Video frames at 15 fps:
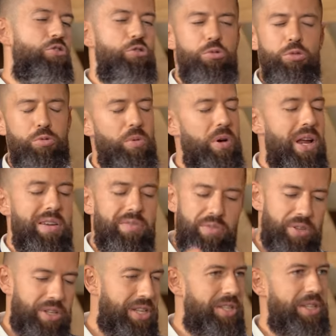juice,
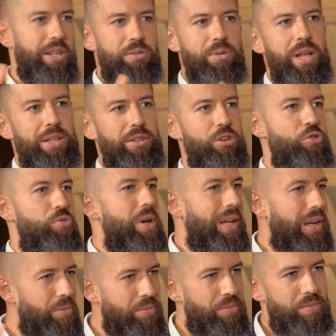whatever it is that you like to
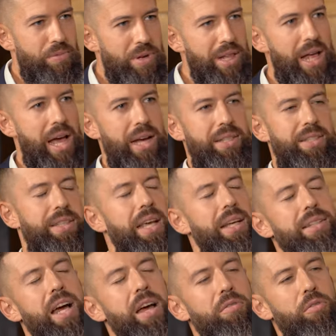drink, relax,
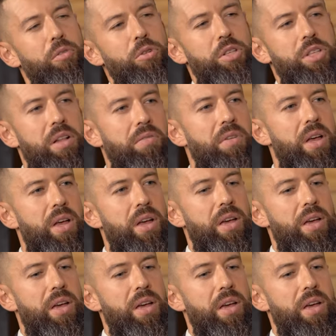take time for yourself,